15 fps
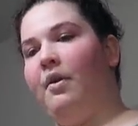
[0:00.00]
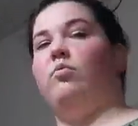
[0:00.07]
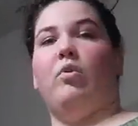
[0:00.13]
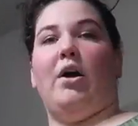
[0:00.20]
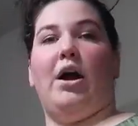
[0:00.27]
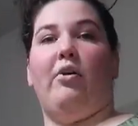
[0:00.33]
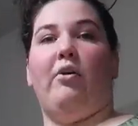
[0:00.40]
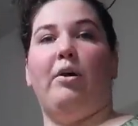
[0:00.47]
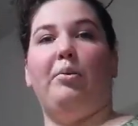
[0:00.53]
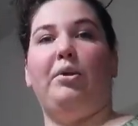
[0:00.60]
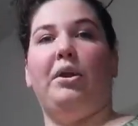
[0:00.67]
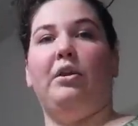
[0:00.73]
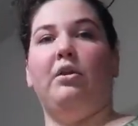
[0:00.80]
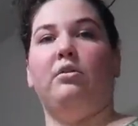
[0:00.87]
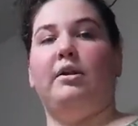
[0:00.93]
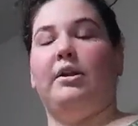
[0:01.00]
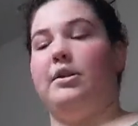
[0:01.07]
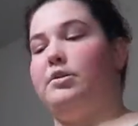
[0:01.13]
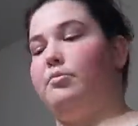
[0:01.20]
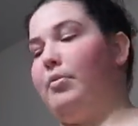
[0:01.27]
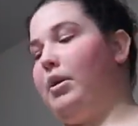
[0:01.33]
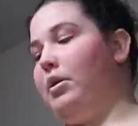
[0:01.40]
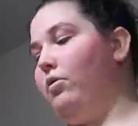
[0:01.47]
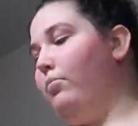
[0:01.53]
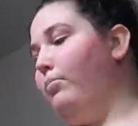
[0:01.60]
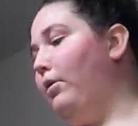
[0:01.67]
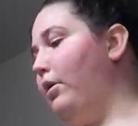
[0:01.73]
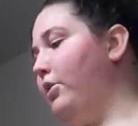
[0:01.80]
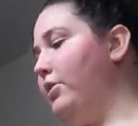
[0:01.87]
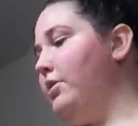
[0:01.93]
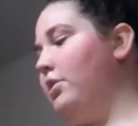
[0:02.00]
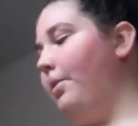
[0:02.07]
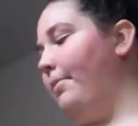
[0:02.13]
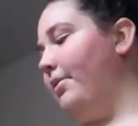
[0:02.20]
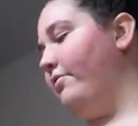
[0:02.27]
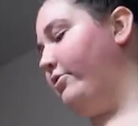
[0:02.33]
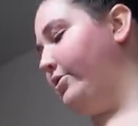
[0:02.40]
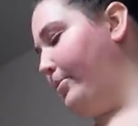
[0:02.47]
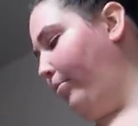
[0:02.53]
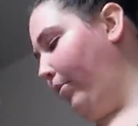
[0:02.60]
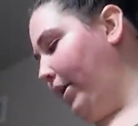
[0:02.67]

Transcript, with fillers: Wow, I really look like a tomato. Bonnie, coming for your